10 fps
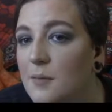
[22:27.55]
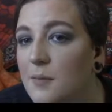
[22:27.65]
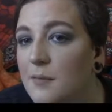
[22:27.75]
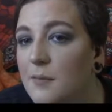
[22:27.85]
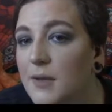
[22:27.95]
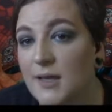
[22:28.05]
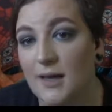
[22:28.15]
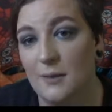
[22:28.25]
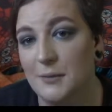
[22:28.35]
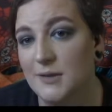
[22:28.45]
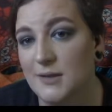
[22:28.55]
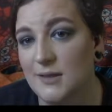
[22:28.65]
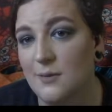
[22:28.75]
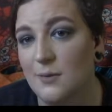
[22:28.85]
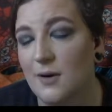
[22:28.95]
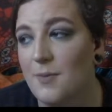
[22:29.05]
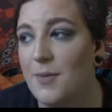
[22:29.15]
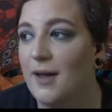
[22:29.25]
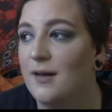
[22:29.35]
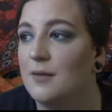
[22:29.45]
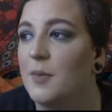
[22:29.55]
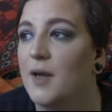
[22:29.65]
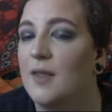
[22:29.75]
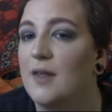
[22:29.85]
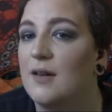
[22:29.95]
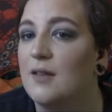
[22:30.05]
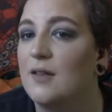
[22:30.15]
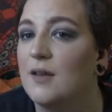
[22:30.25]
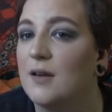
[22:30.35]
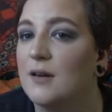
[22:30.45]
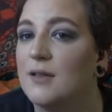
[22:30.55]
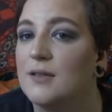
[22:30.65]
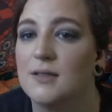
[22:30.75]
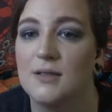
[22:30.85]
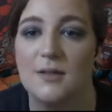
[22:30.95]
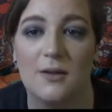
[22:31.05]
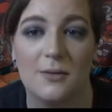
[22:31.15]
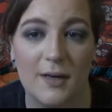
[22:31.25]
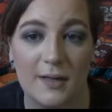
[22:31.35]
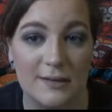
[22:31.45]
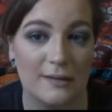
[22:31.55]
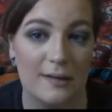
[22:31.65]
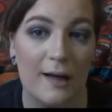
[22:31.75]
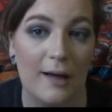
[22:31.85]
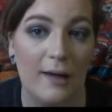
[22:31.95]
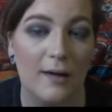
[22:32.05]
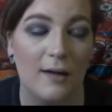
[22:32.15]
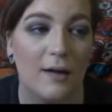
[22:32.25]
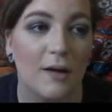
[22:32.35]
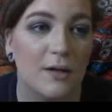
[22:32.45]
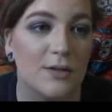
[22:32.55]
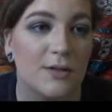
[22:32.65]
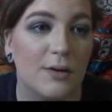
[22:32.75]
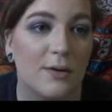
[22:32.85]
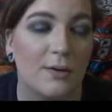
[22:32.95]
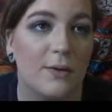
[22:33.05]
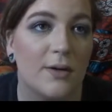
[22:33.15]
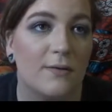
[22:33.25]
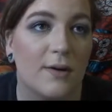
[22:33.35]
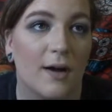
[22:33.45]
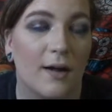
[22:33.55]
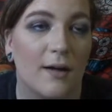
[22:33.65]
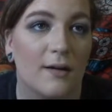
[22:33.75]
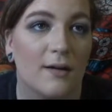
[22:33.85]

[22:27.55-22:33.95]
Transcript: But yeah, we'll see where I'm at by the end of the year, because this is already July. So we've got